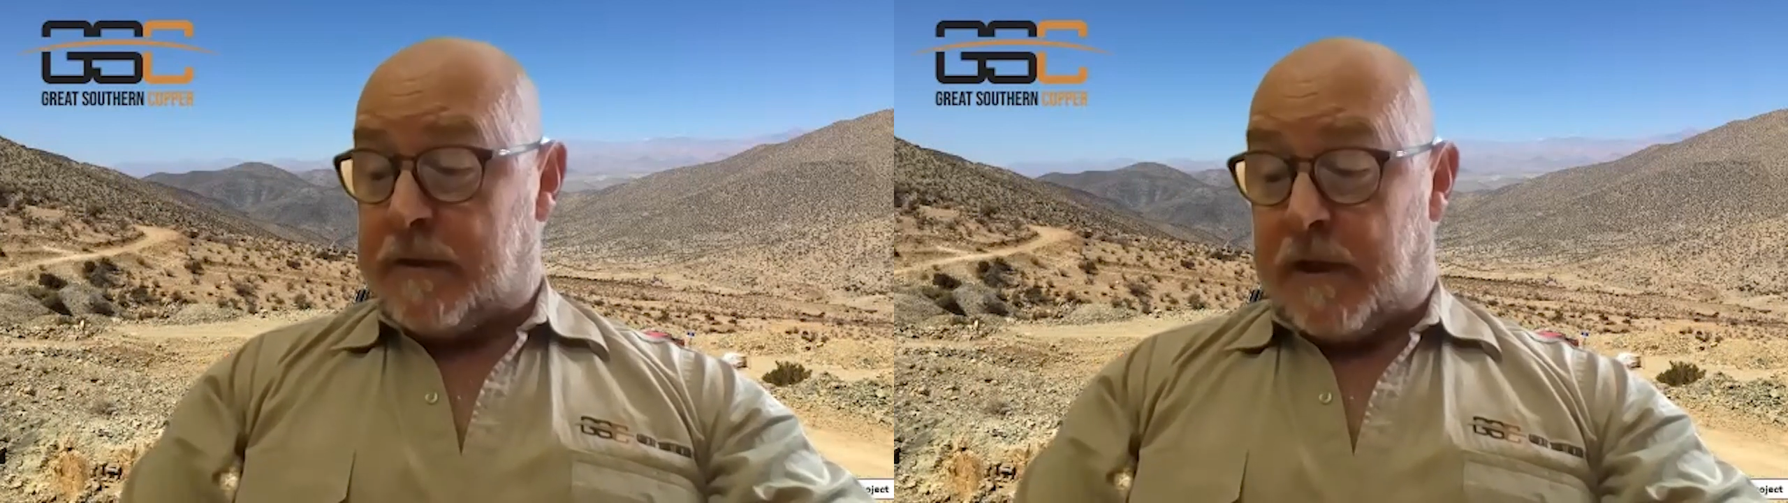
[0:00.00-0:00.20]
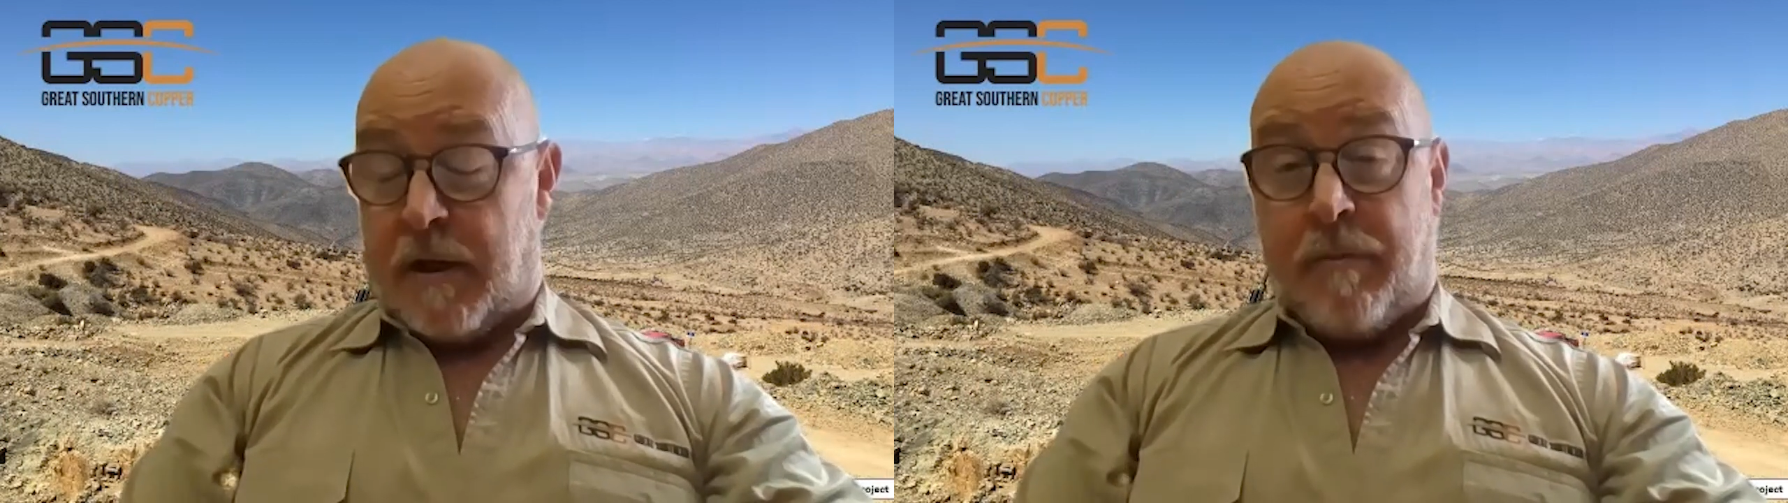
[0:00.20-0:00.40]

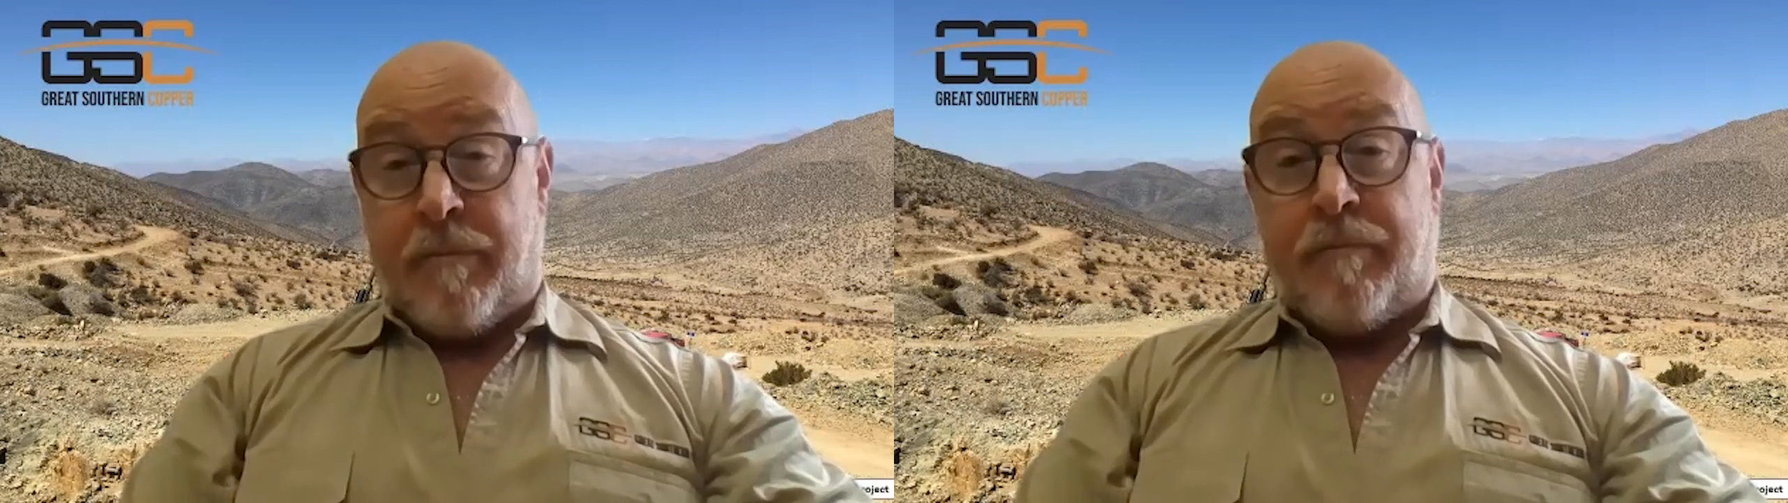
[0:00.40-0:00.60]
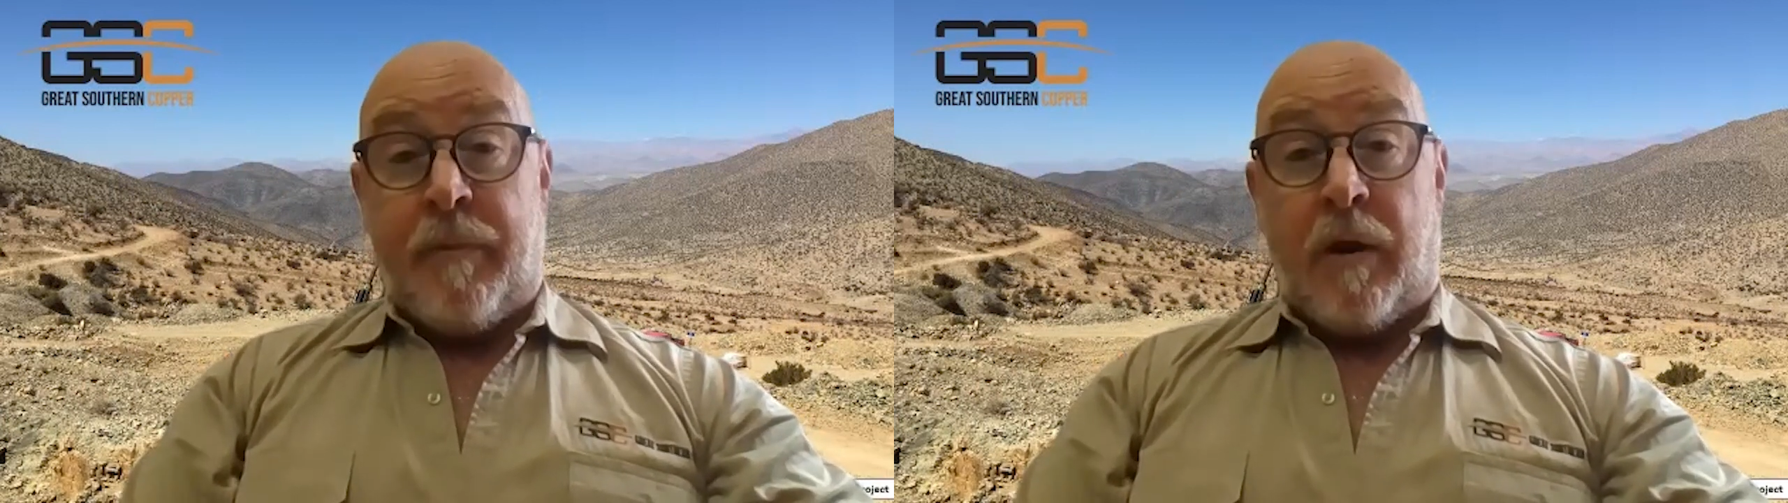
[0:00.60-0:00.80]

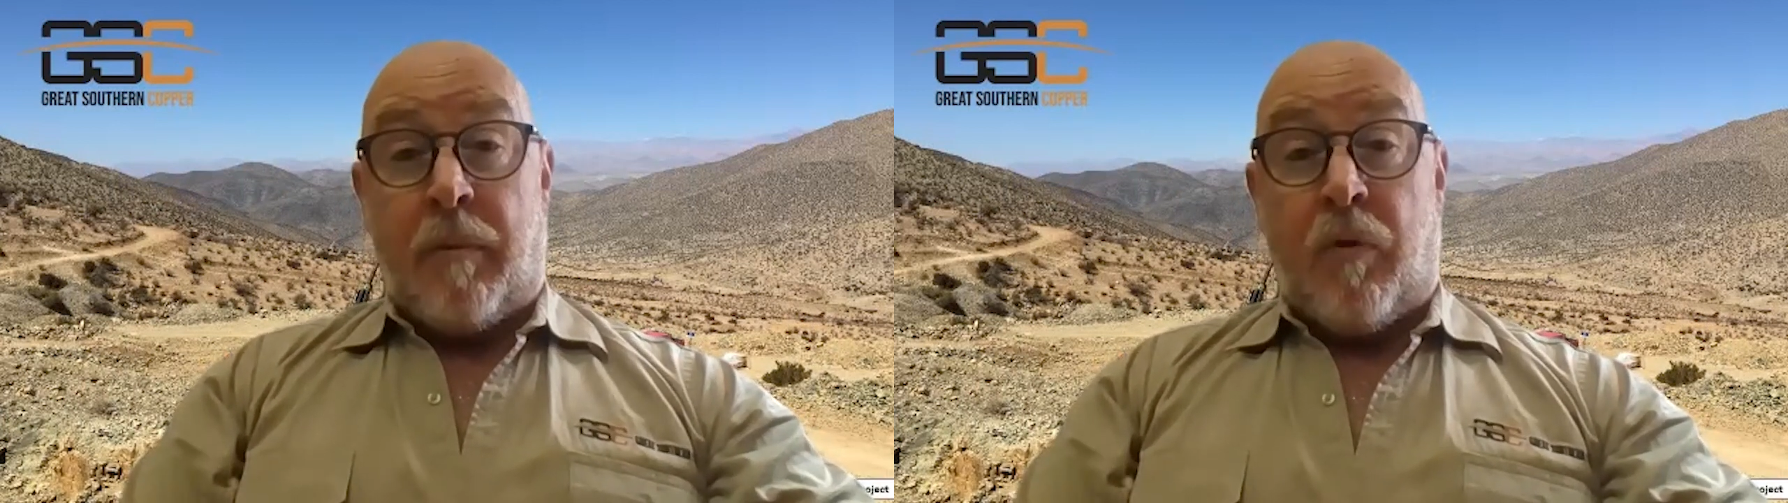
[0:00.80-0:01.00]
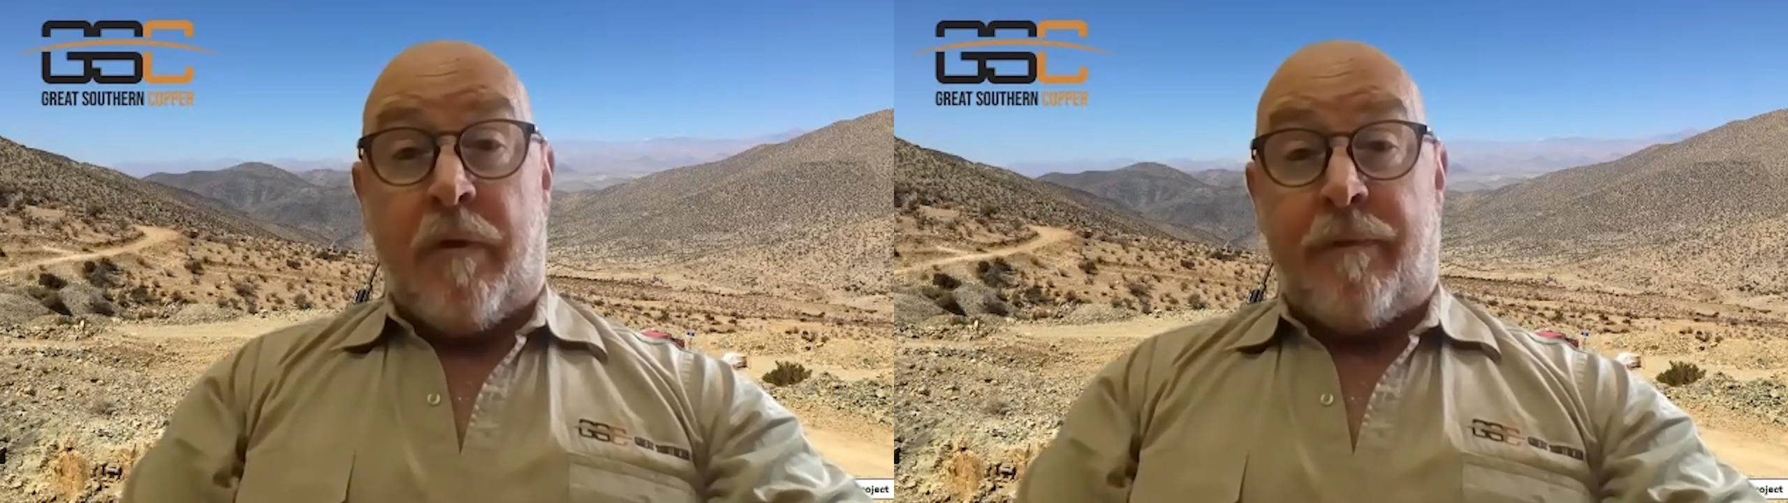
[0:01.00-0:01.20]

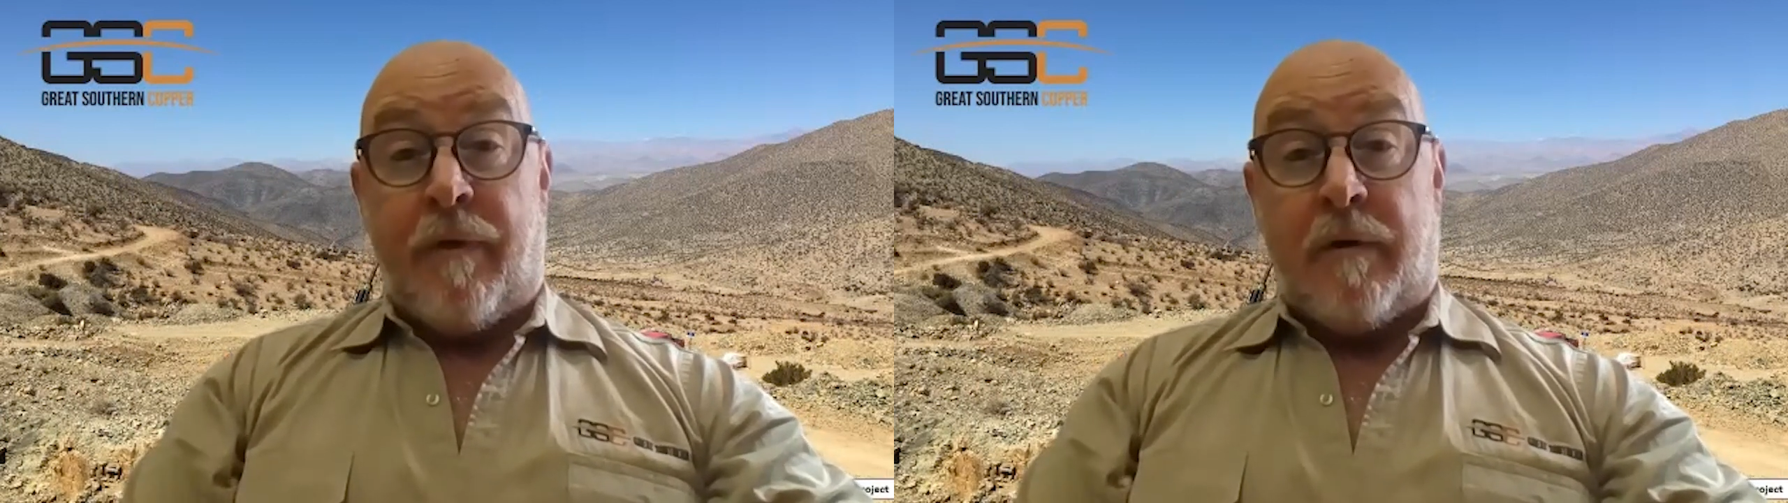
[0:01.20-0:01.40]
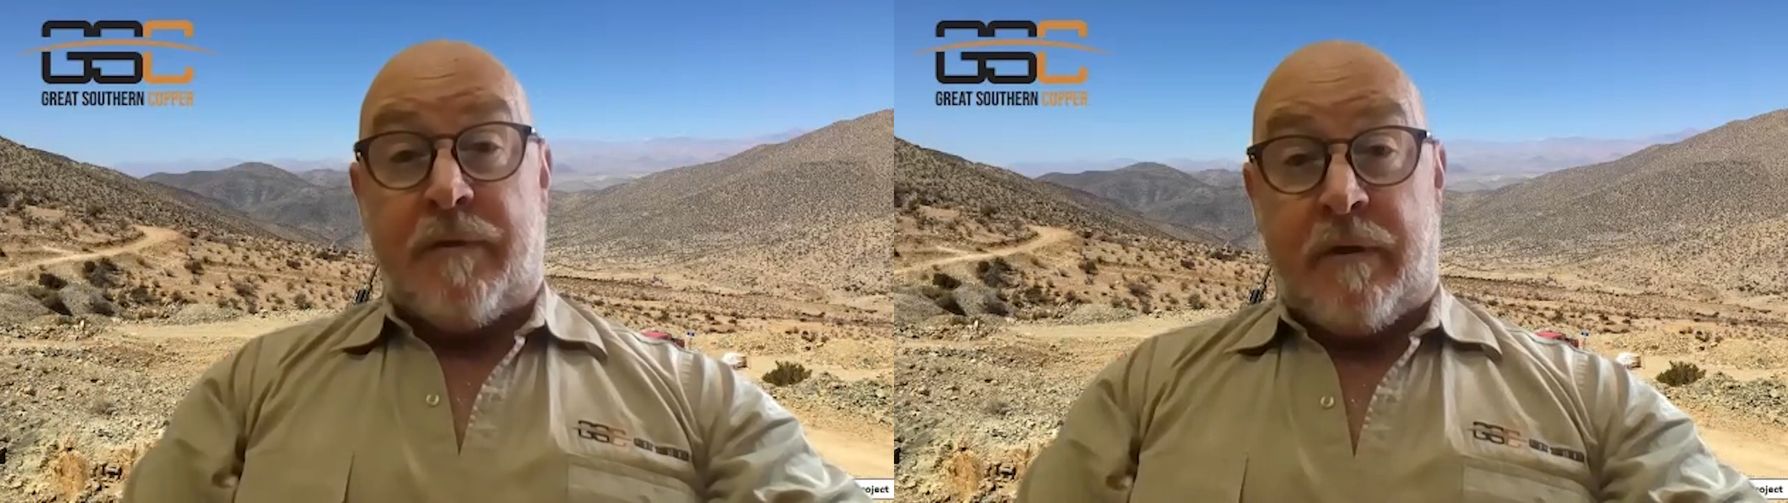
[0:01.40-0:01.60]

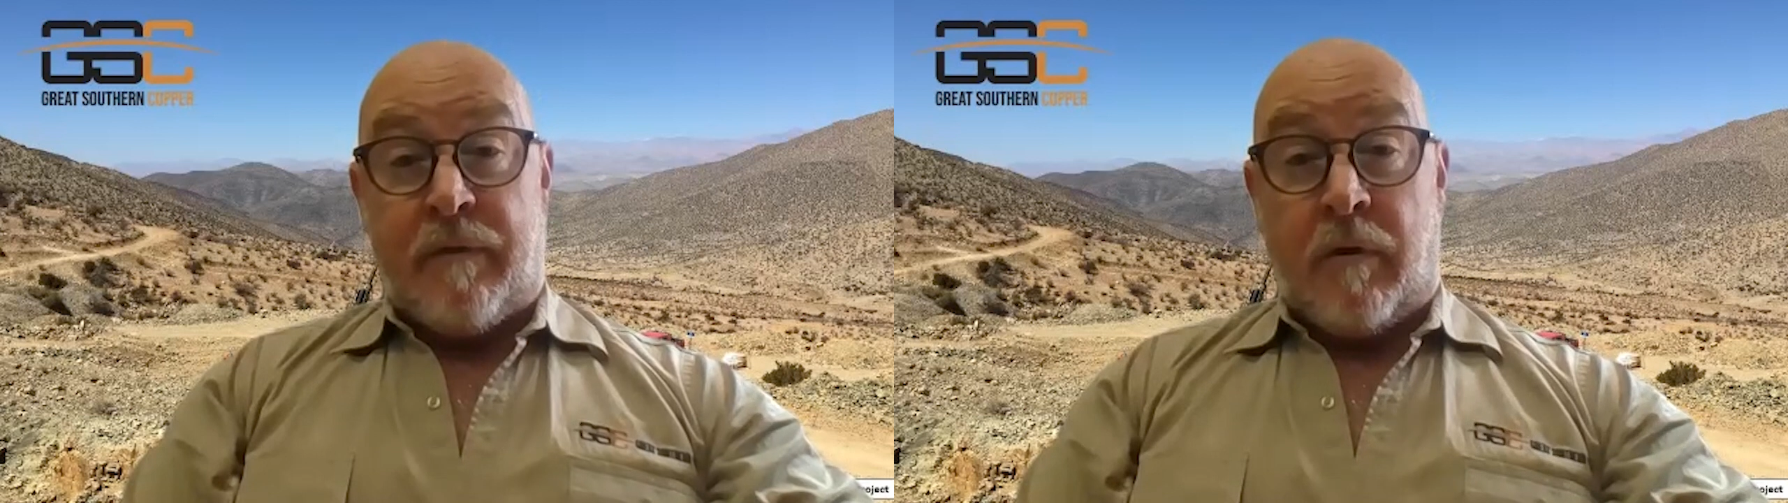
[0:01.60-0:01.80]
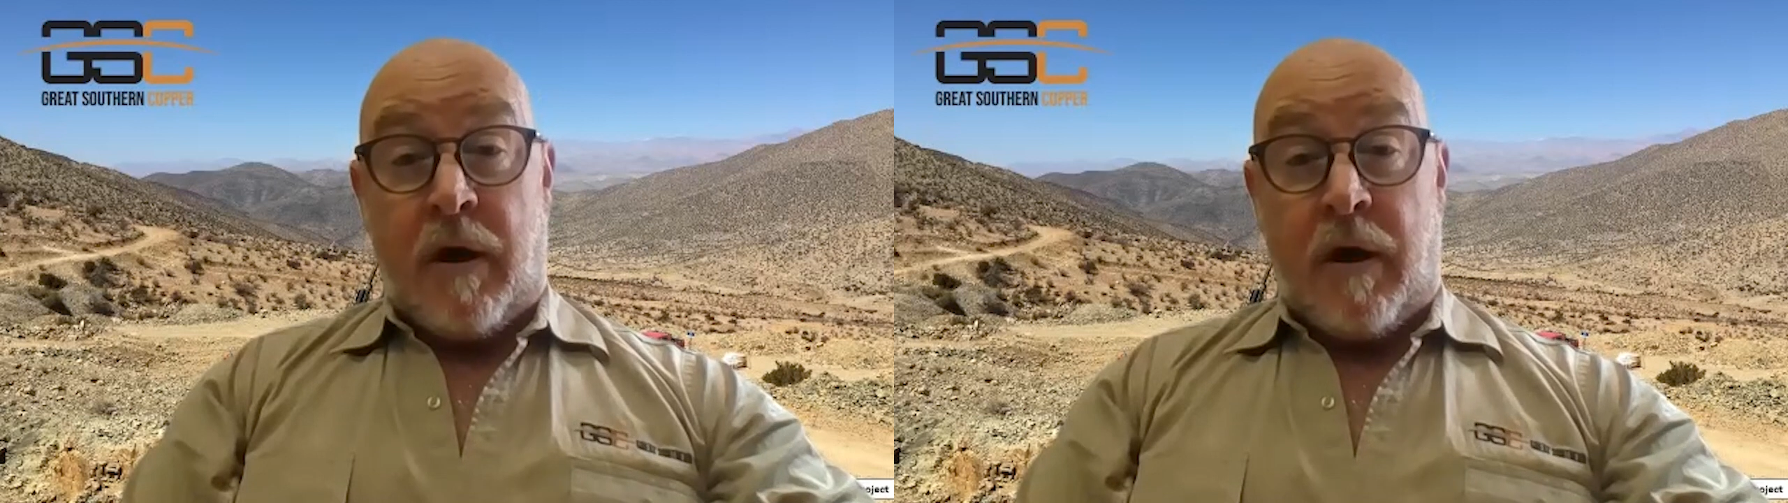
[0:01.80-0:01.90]
0.57